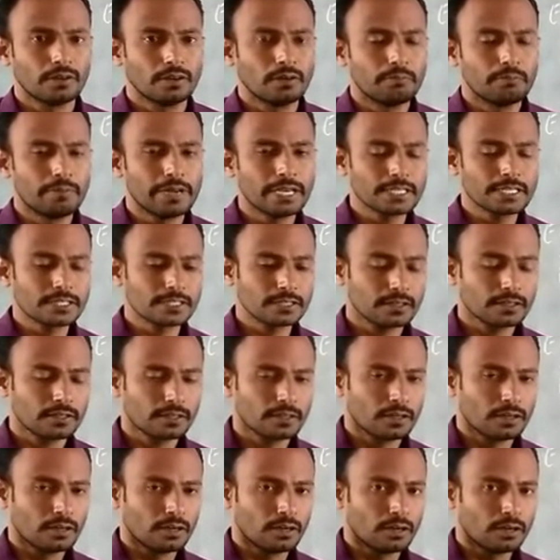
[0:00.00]

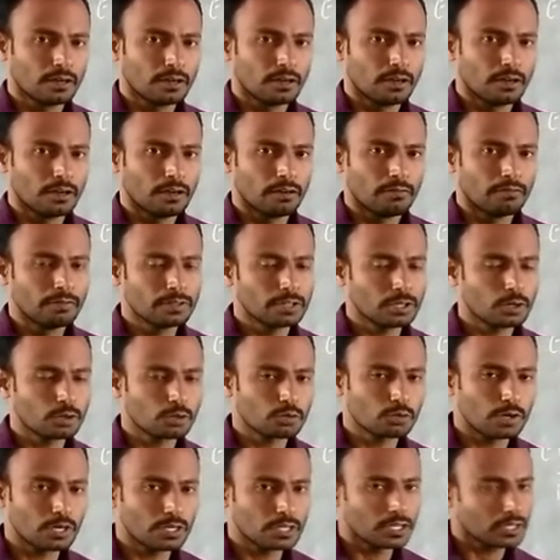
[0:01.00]
Means without
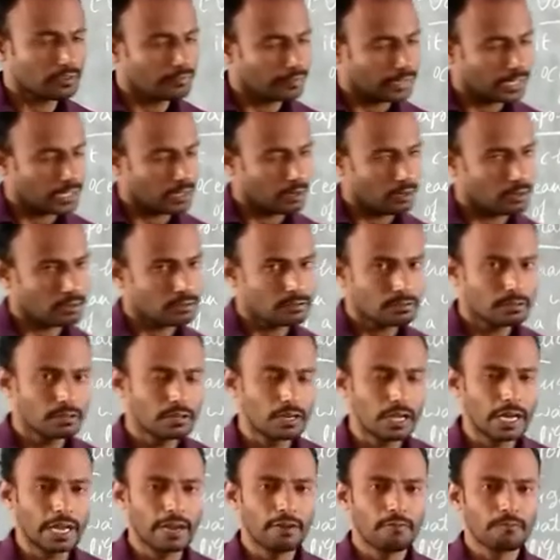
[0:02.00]
water we cannot
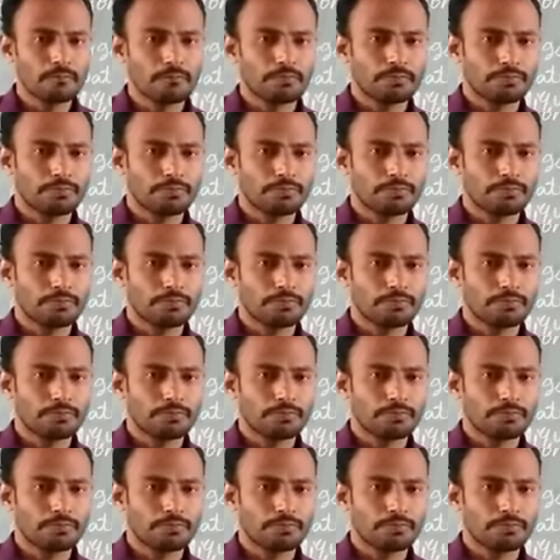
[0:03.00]
live,